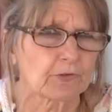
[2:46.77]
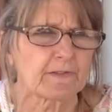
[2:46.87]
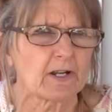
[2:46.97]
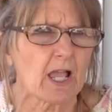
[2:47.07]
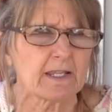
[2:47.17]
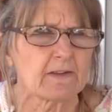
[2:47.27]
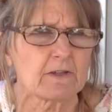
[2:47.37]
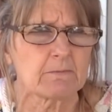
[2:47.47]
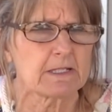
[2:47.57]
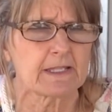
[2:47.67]
so they're not
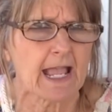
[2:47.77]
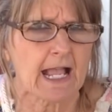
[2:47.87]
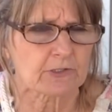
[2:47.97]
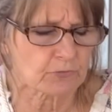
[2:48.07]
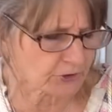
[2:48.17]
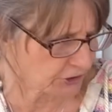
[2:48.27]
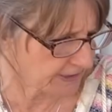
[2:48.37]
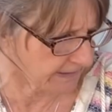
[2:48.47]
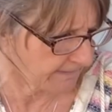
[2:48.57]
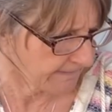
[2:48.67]
giving me the actual
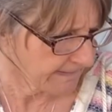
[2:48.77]
sheet,